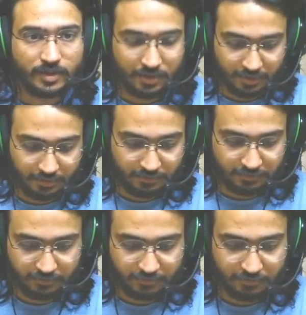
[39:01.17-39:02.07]
and
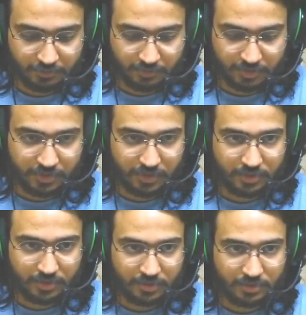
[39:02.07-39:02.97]
this is going to
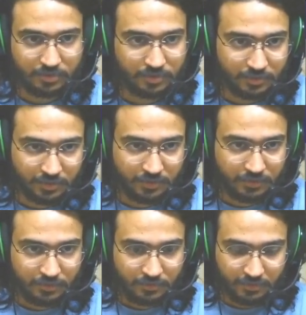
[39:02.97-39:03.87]
be,
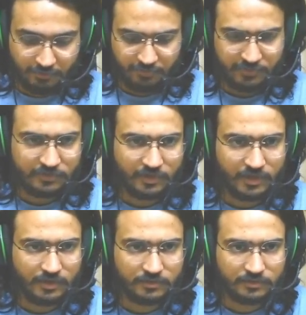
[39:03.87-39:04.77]
fs
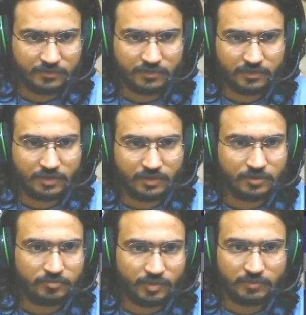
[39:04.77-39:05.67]
has a thing
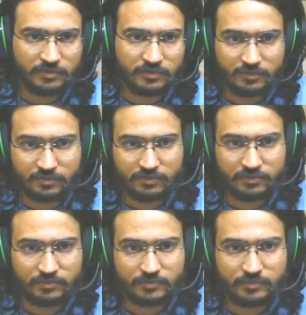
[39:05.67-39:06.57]
called promises,
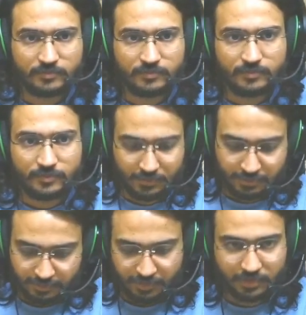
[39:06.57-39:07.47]

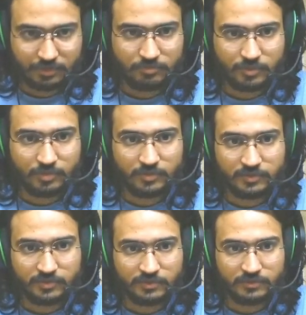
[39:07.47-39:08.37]
and
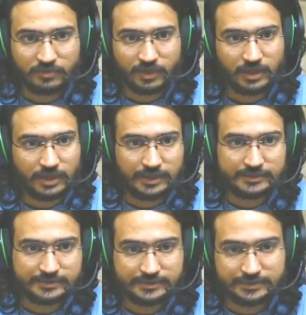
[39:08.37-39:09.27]
promises
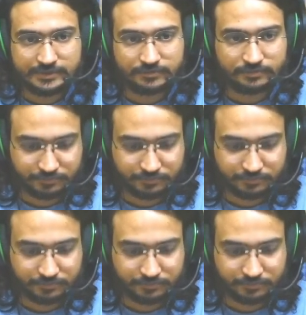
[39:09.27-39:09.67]
has